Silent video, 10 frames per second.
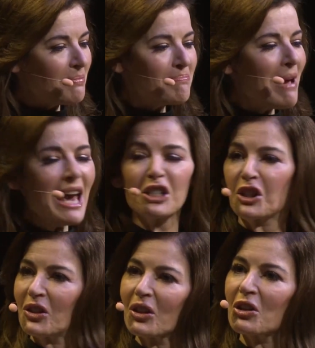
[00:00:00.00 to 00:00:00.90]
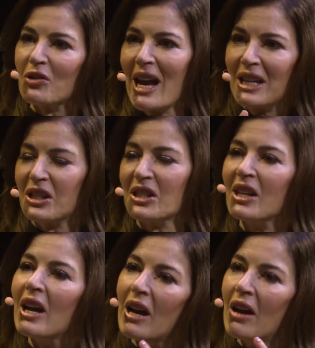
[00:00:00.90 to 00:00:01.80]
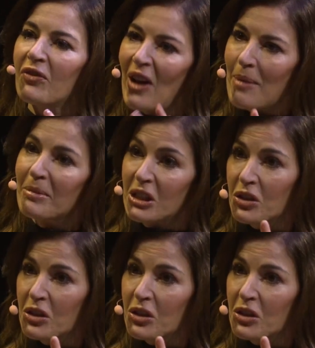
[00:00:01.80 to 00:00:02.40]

mesh that creates a family